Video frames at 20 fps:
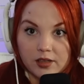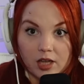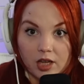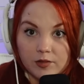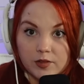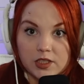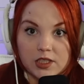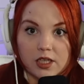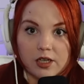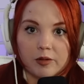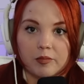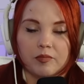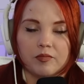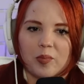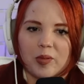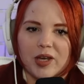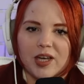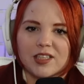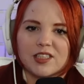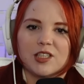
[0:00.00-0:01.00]
loves them.
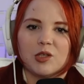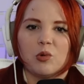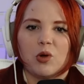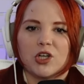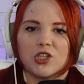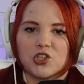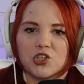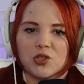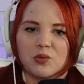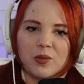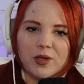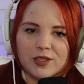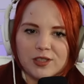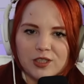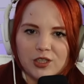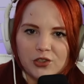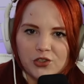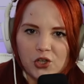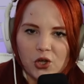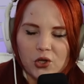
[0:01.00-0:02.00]
Because he watched them as
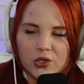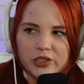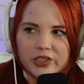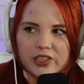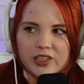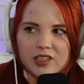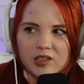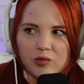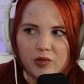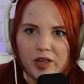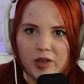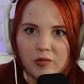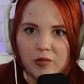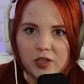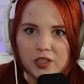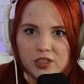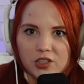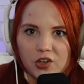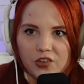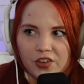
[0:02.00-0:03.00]
an adult, his
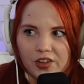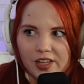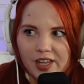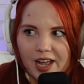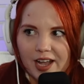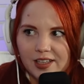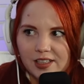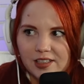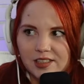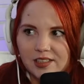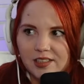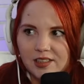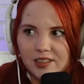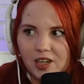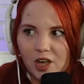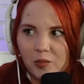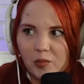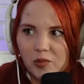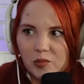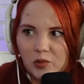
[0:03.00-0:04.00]
favorites are the last
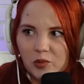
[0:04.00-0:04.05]
couple